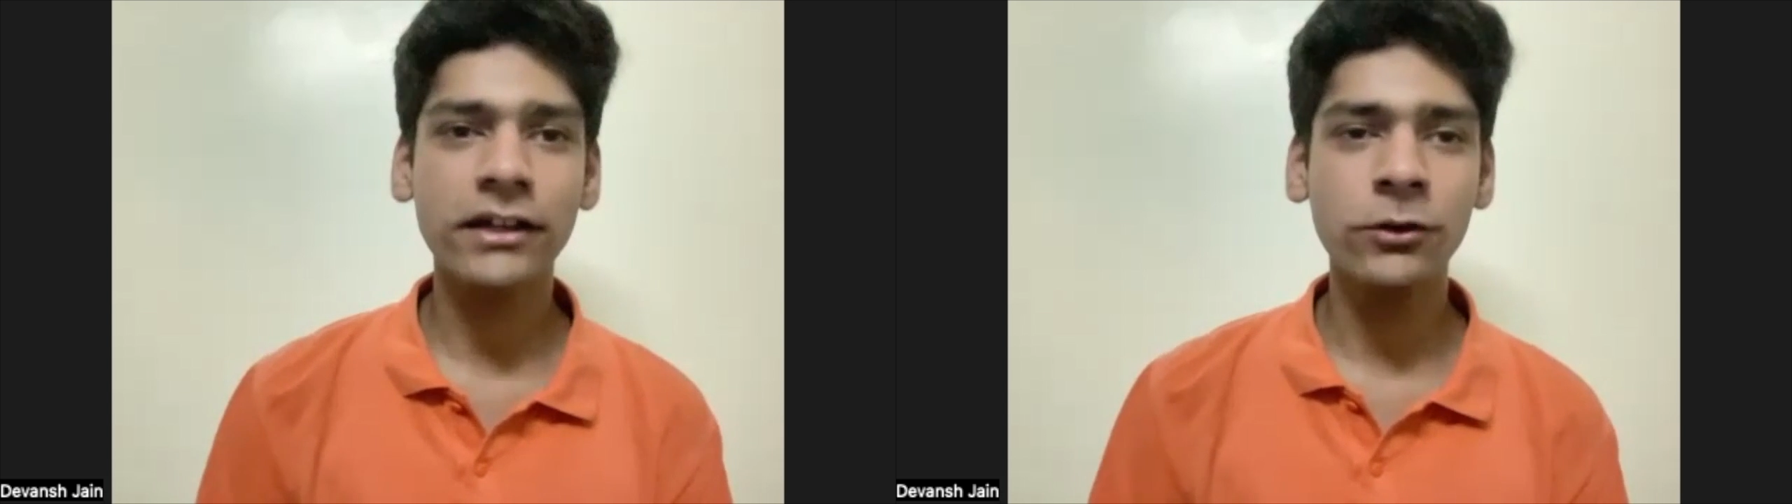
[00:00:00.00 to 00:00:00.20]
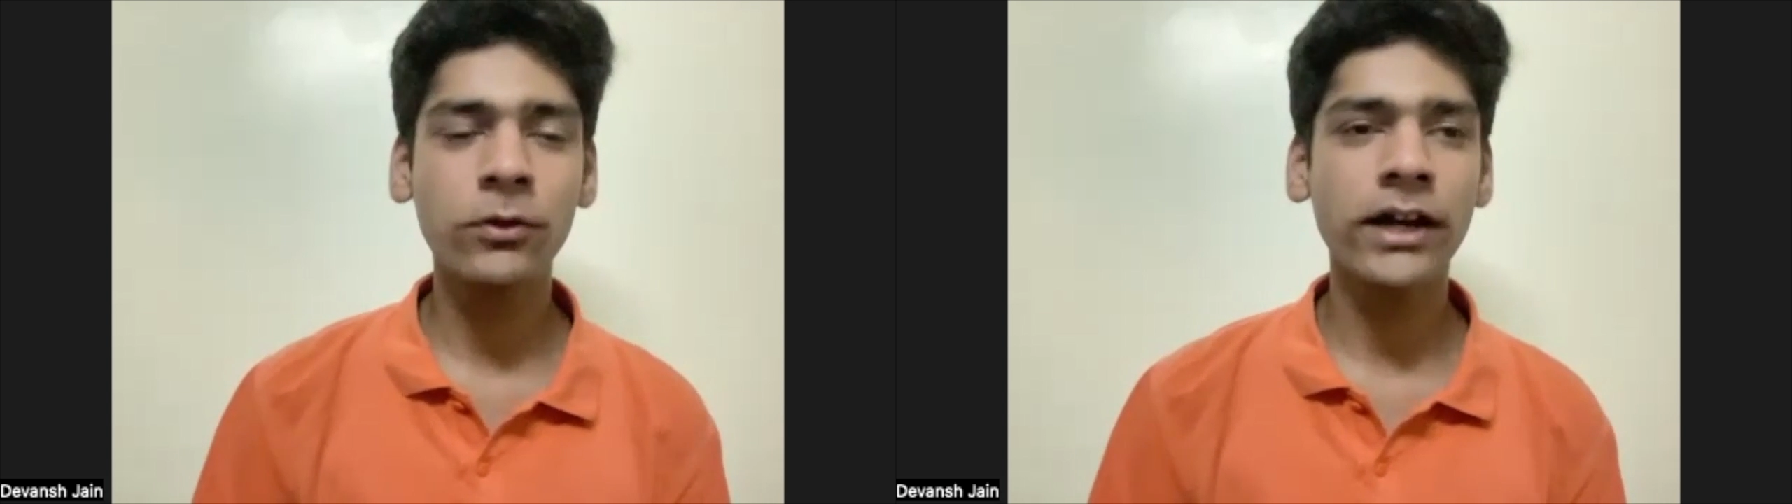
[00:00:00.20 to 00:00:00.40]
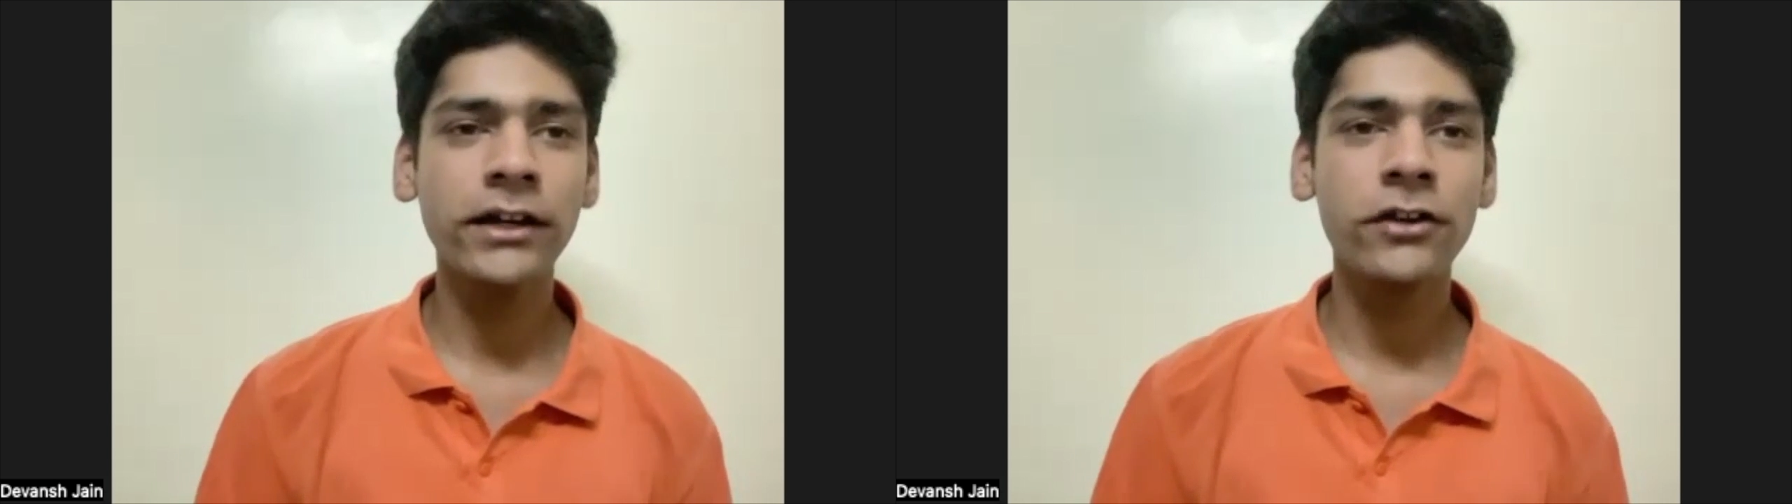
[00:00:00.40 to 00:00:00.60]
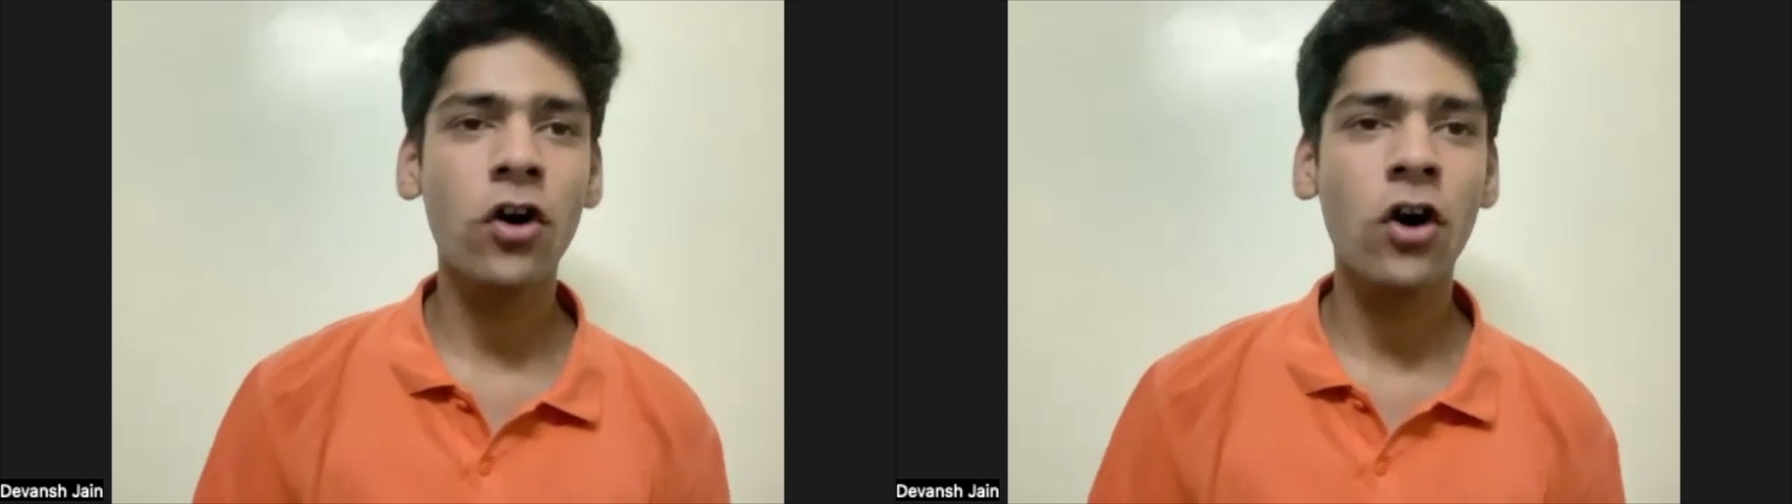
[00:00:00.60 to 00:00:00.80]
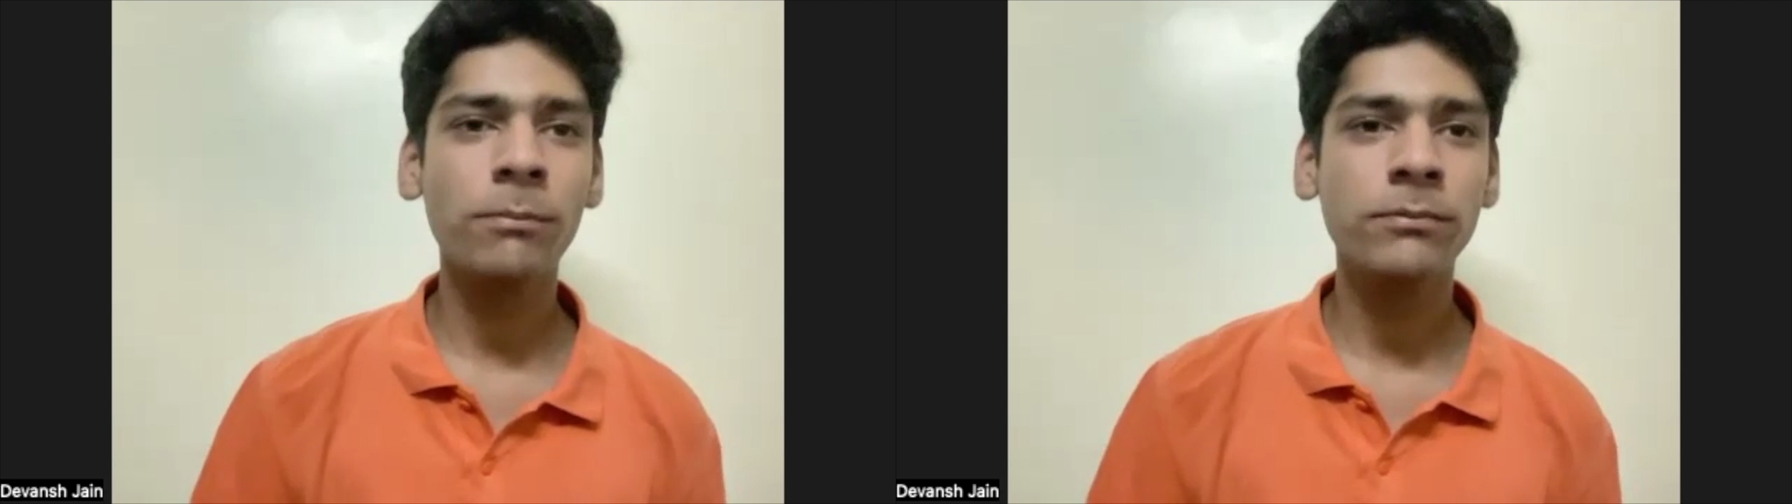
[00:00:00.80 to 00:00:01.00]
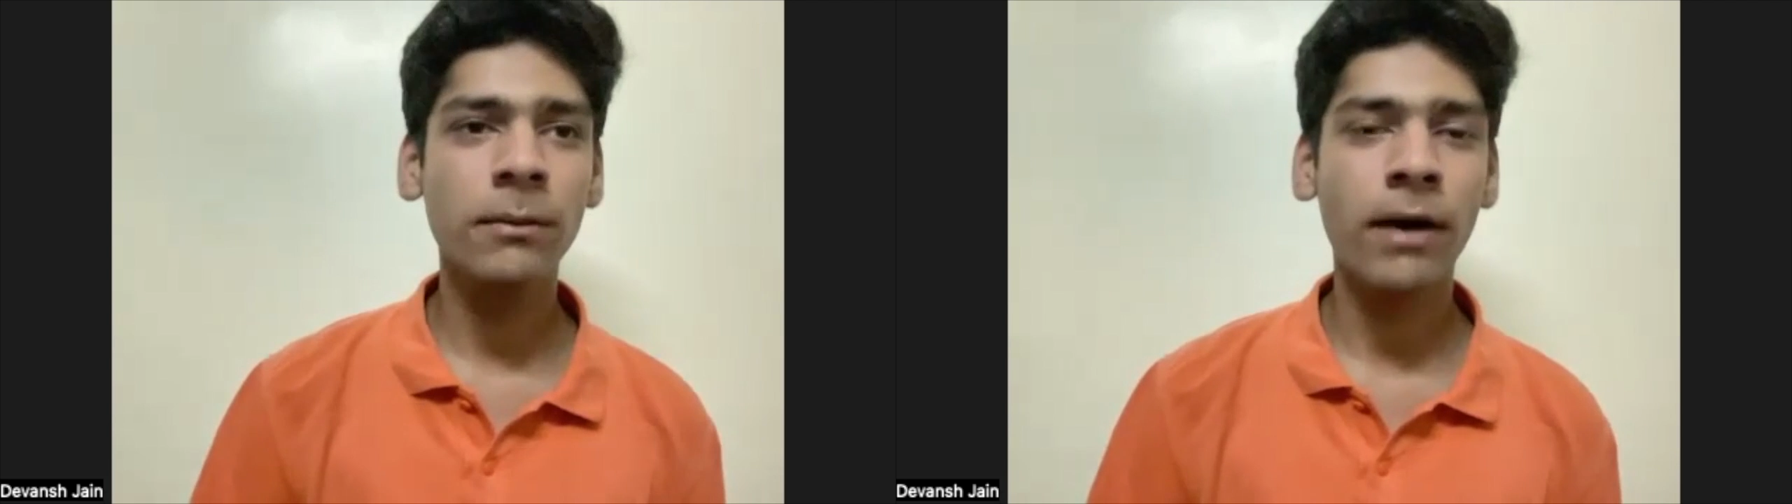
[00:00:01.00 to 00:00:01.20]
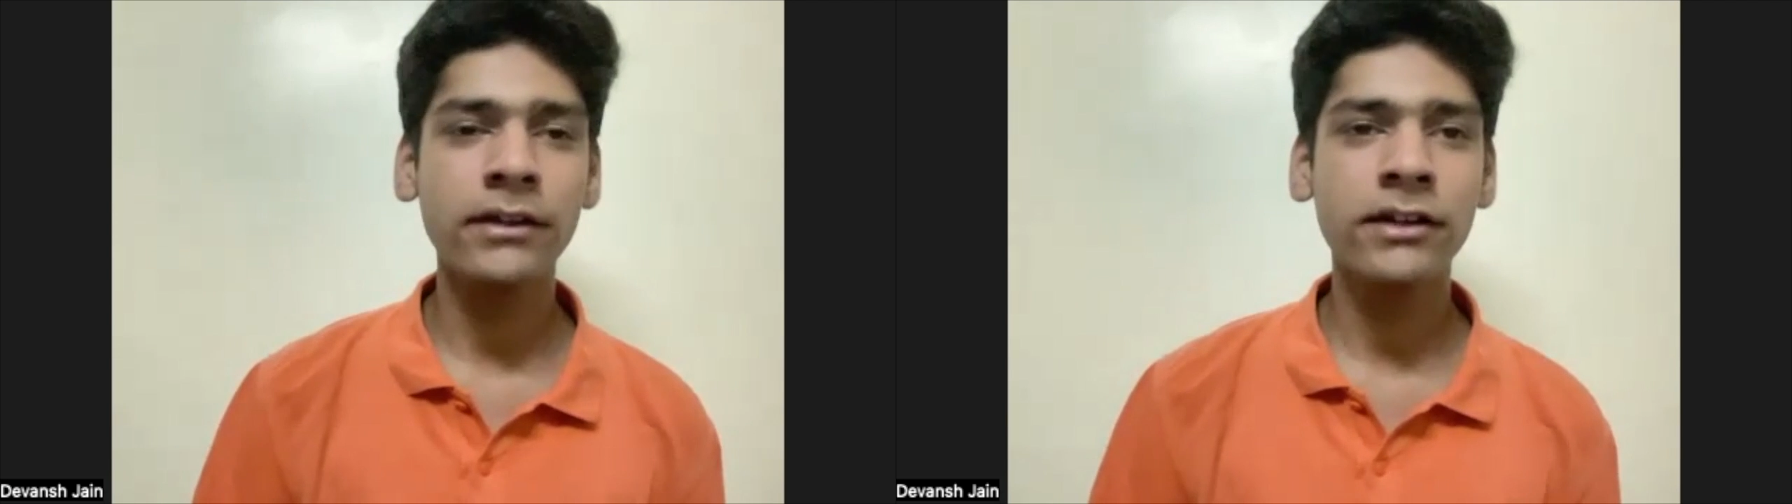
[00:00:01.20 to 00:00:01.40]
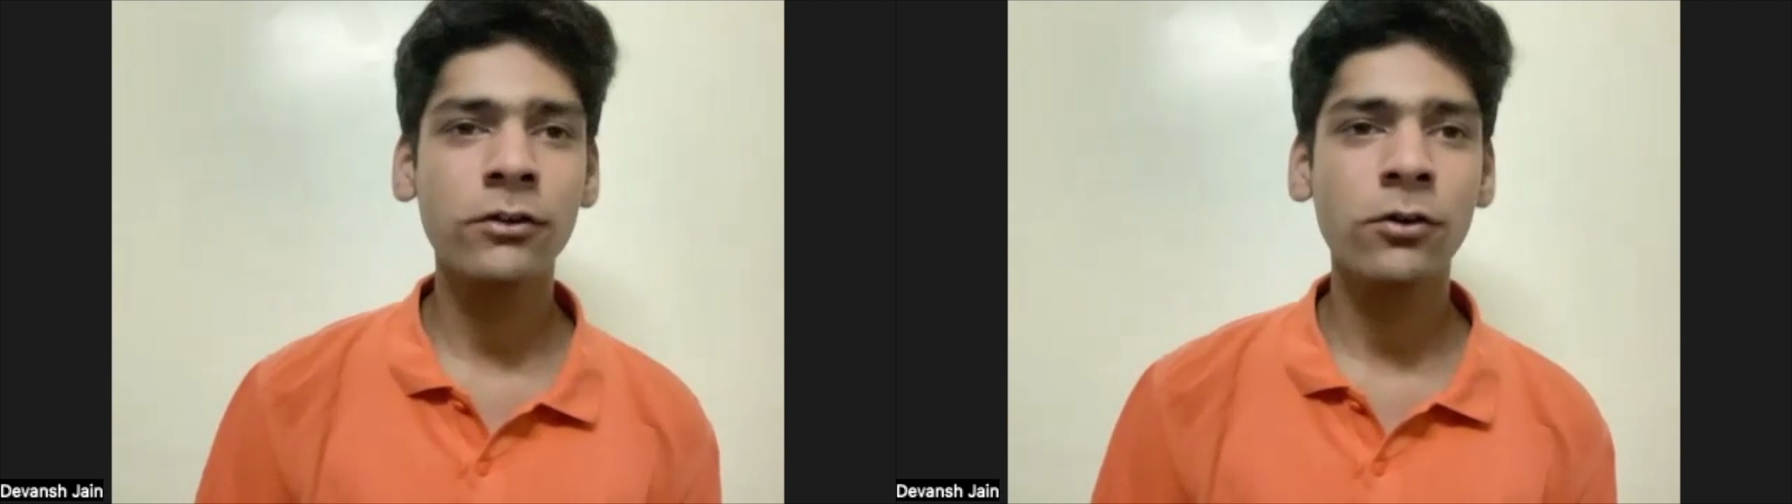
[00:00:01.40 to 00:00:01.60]
you can drop the
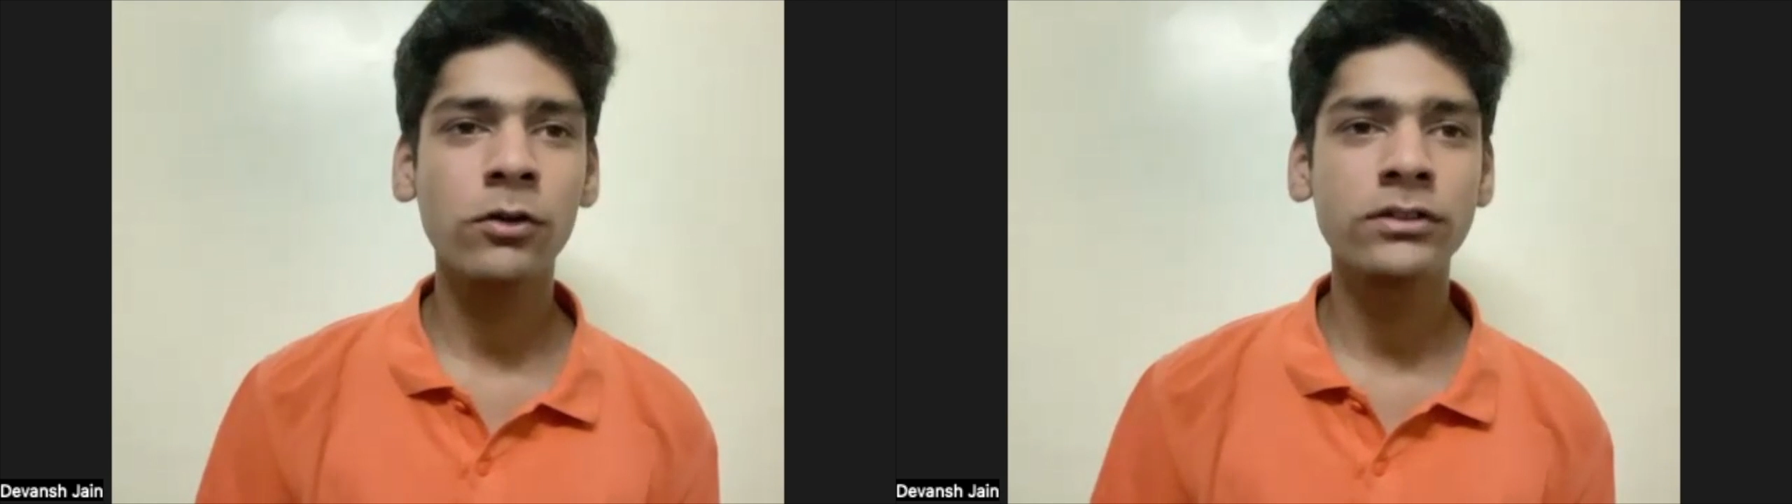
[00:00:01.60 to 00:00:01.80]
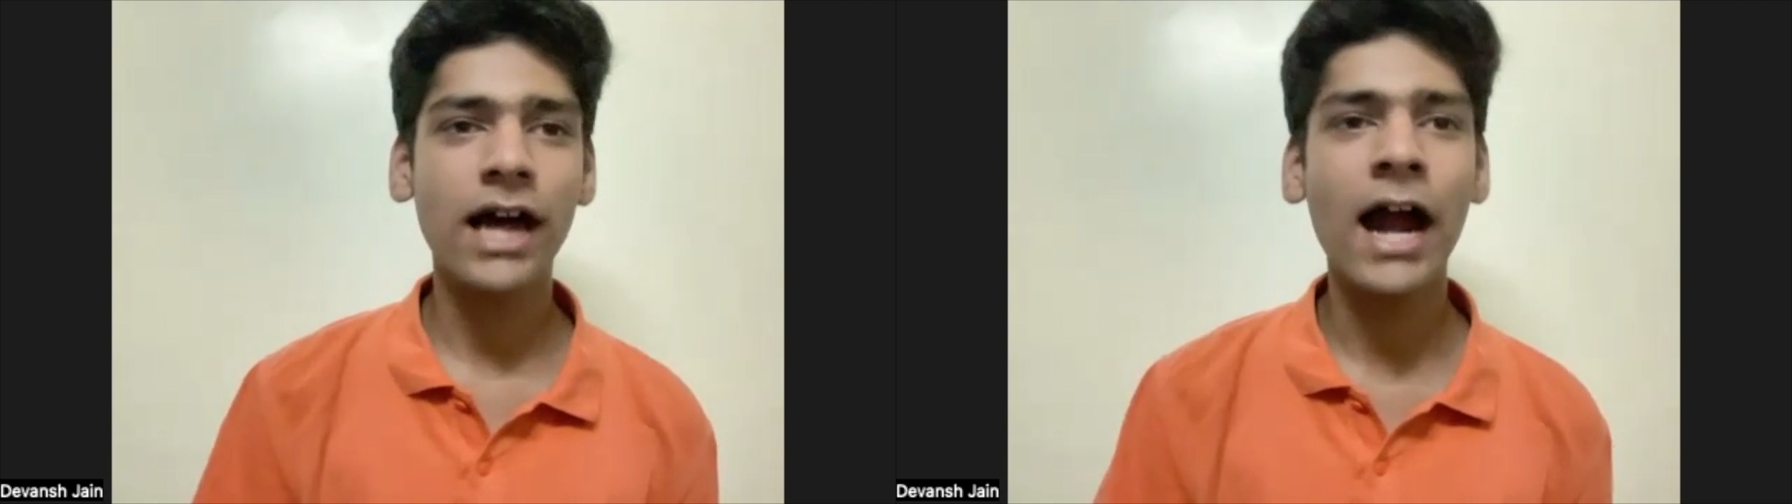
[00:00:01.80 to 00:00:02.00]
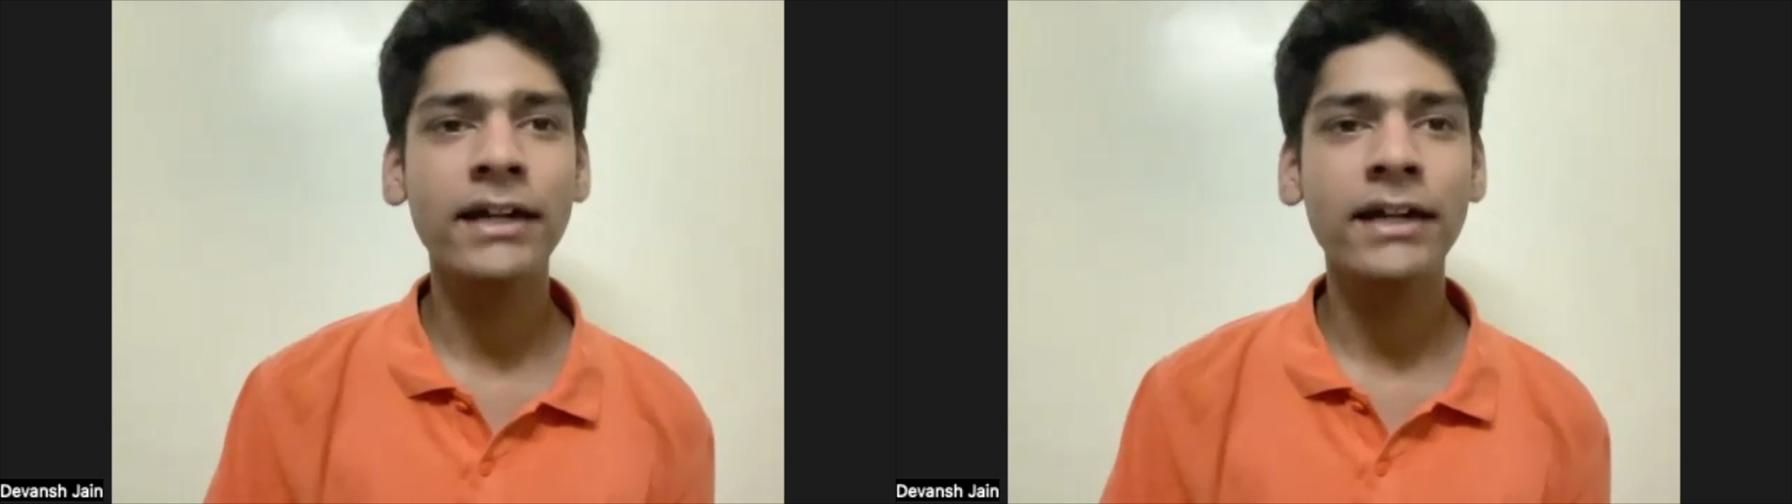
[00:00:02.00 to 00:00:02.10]
minor course